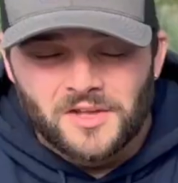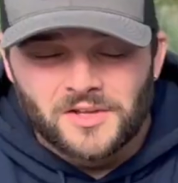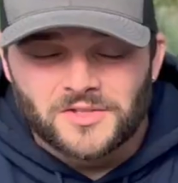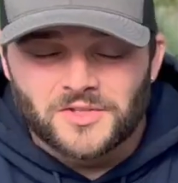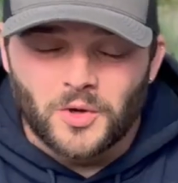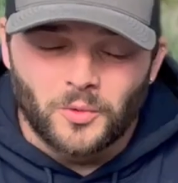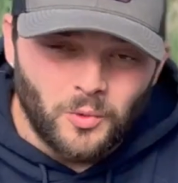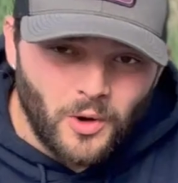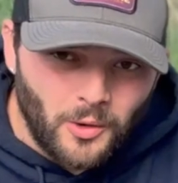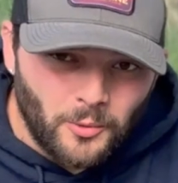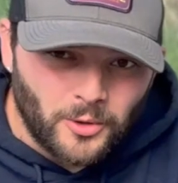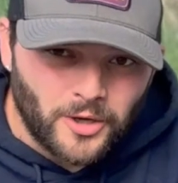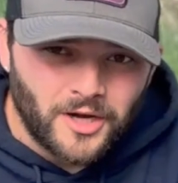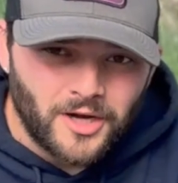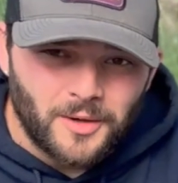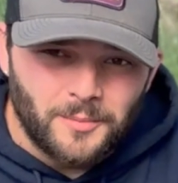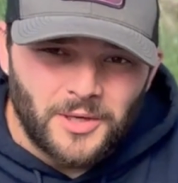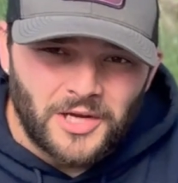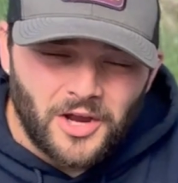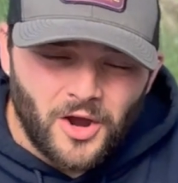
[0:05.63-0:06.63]
So what we're
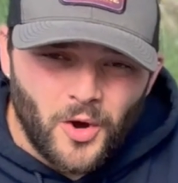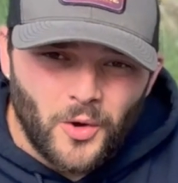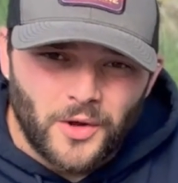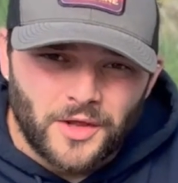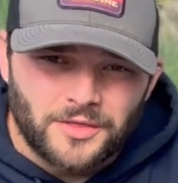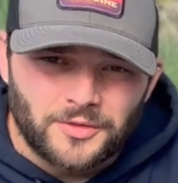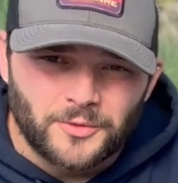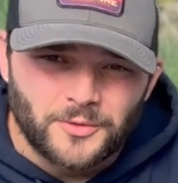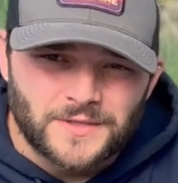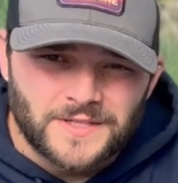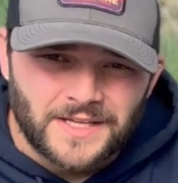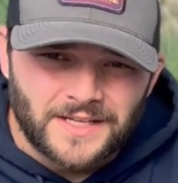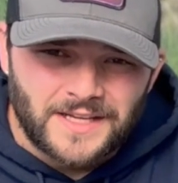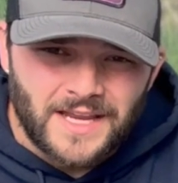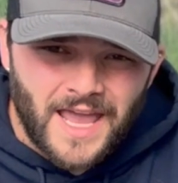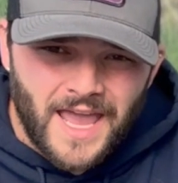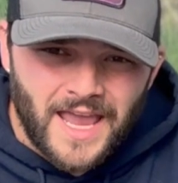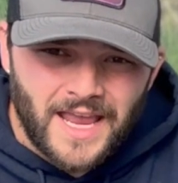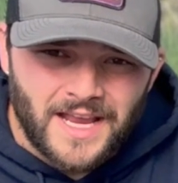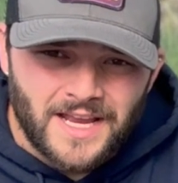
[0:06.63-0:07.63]
going to be going through
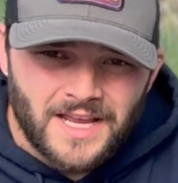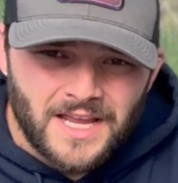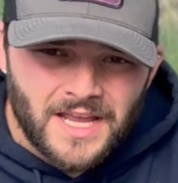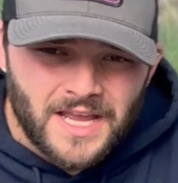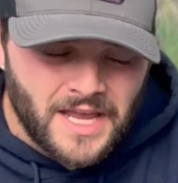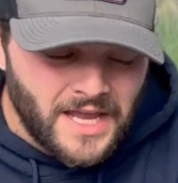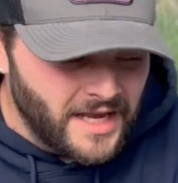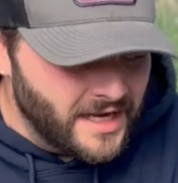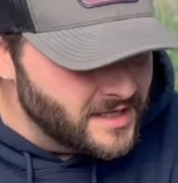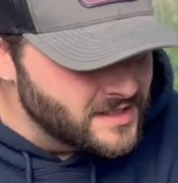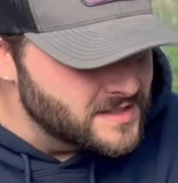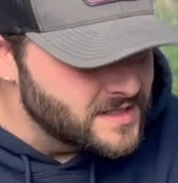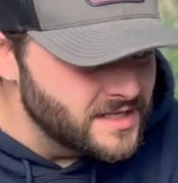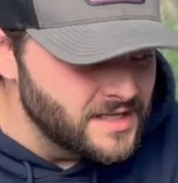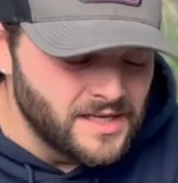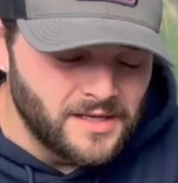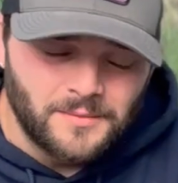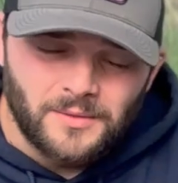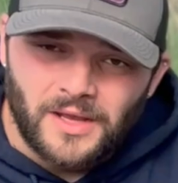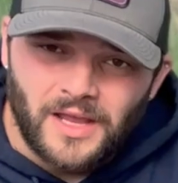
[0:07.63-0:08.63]
today is
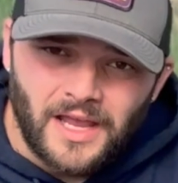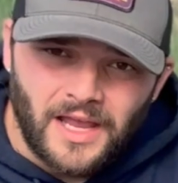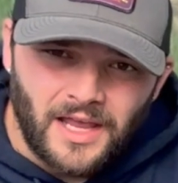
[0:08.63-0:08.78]
the